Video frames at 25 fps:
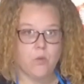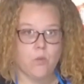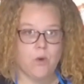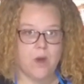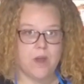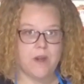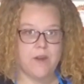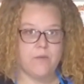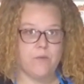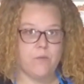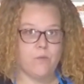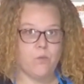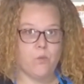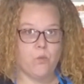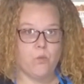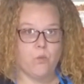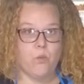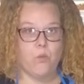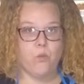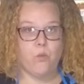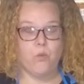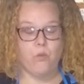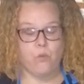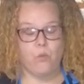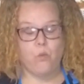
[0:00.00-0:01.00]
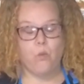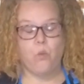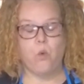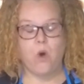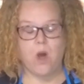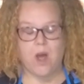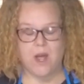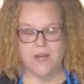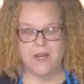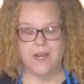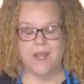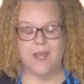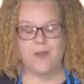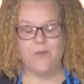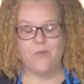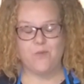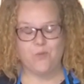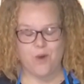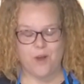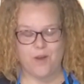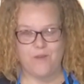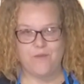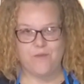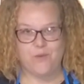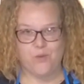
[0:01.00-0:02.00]
1
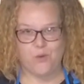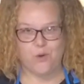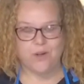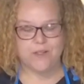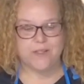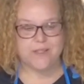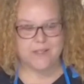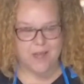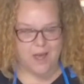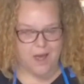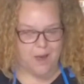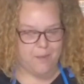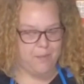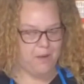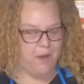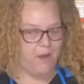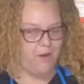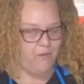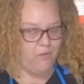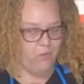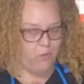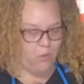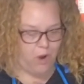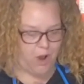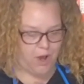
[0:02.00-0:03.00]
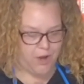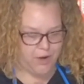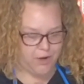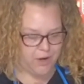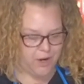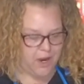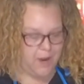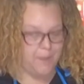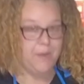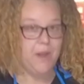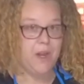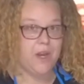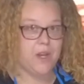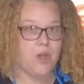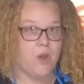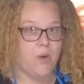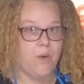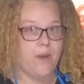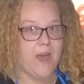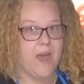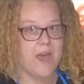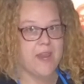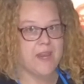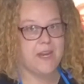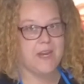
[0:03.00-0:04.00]
1/4 cup of water, I'm going to go
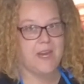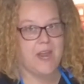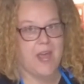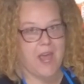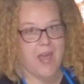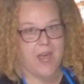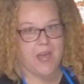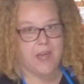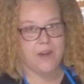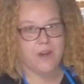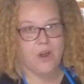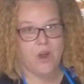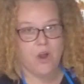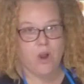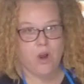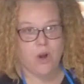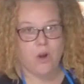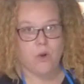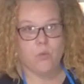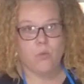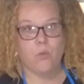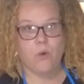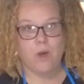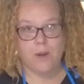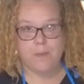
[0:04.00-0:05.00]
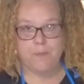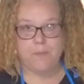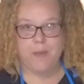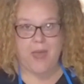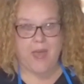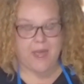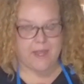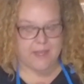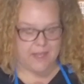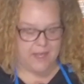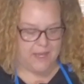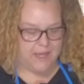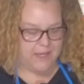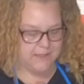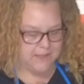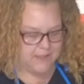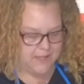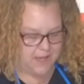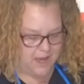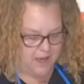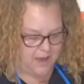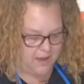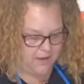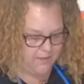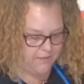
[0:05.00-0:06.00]
ahead and add our 1 packet
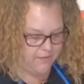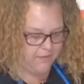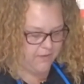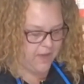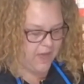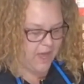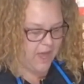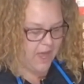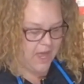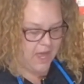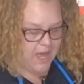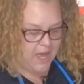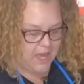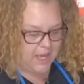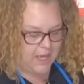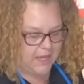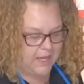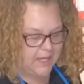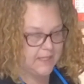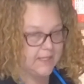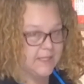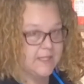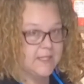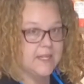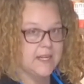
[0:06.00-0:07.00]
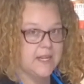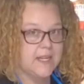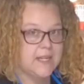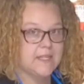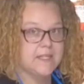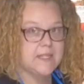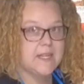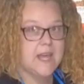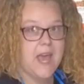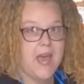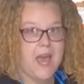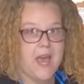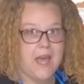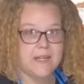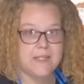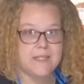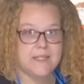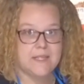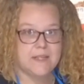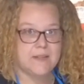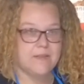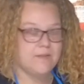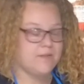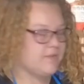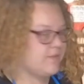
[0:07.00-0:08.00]
of instant
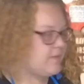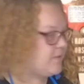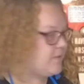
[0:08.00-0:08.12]
active